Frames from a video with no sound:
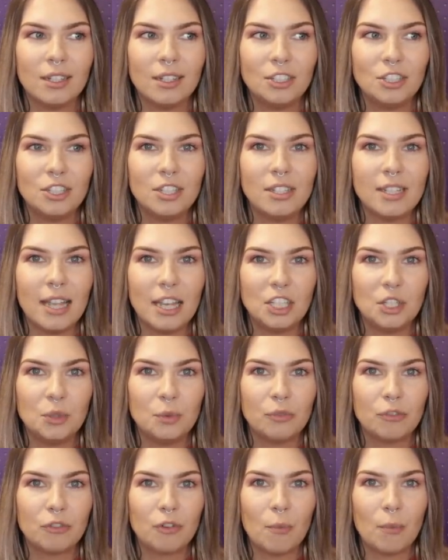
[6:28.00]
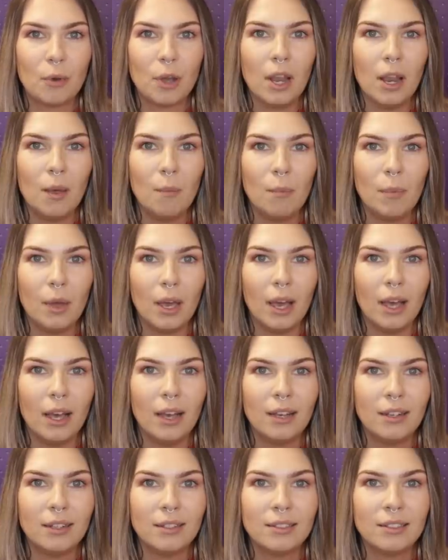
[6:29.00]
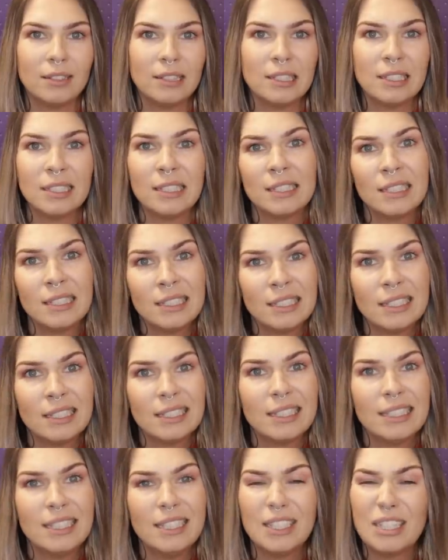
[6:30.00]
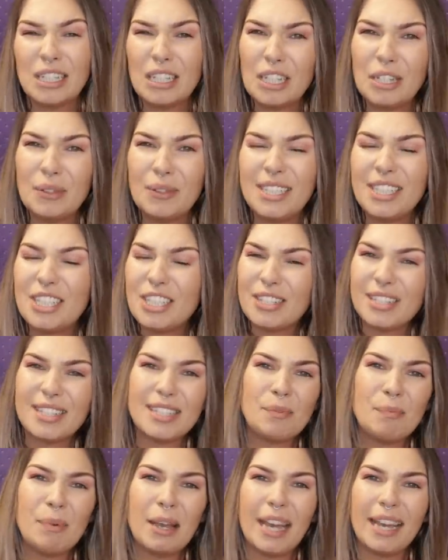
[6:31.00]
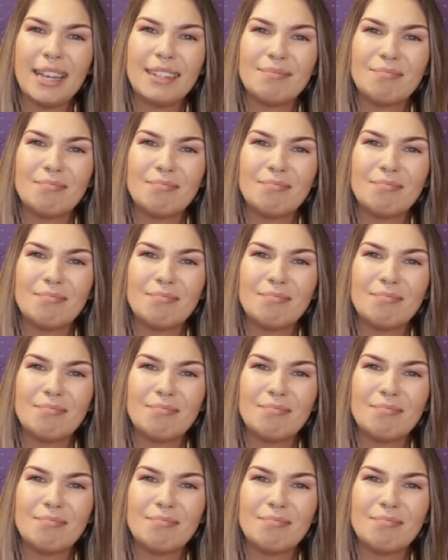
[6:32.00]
she said she was from Colombia. You know, it's just a bit,